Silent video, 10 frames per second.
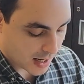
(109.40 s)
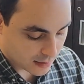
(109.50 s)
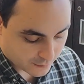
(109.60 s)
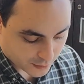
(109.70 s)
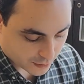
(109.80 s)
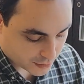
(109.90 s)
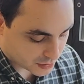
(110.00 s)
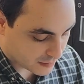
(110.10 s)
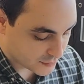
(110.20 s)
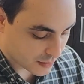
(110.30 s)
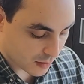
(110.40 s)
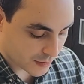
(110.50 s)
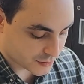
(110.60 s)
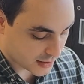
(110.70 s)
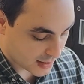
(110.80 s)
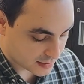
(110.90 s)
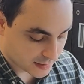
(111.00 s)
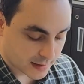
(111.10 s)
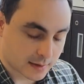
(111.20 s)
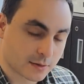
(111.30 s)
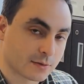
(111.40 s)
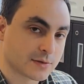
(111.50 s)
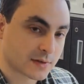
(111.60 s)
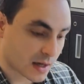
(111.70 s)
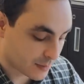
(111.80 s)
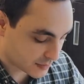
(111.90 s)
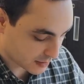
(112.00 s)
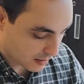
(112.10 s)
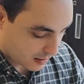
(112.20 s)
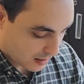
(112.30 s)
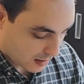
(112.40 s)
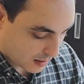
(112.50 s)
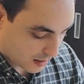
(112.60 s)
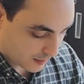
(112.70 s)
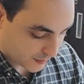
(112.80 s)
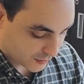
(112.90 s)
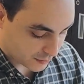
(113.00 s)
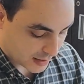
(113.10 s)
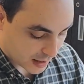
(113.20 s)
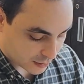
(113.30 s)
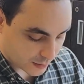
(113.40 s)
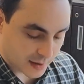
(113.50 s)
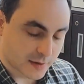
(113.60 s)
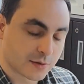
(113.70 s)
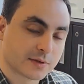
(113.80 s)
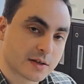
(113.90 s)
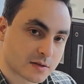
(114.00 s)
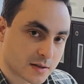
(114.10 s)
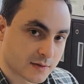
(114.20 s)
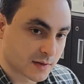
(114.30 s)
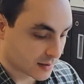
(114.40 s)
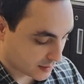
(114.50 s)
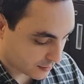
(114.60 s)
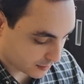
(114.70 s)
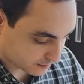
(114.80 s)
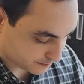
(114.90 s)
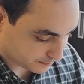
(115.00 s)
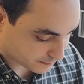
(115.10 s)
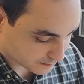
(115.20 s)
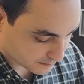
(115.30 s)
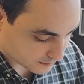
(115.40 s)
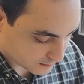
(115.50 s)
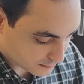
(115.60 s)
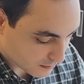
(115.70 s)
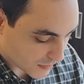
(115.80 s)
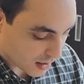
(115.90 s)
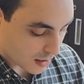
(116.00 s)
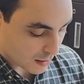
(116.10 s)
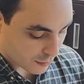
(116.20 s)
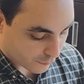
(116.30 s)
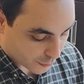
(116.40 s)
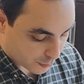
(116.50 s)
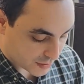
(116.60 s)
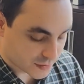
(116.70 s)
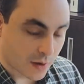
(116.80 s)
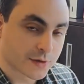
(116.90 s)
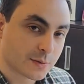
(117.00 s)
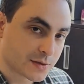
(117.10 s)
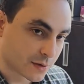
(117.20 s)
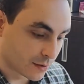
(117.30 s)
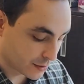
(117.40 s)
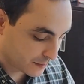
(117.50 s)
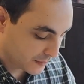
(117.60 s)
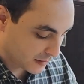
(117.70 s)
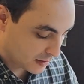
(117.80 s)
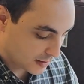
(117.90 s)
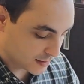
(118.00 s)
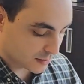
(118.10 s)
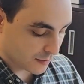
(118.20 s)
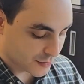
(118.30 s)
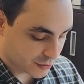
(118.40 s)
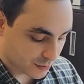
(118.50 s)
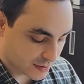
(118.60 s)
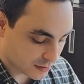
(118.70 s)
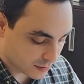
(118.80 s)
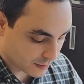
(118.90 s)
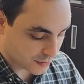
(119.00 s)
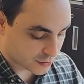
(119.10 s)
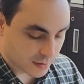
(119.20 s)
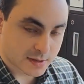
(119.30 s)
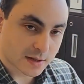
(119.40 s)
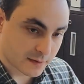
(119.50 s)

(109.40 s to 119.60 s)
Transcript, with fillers: and of course gives you all the stats like your steps, um, your calories, your distance, etc. The fourth one is also a score. It's called the stress score, the stress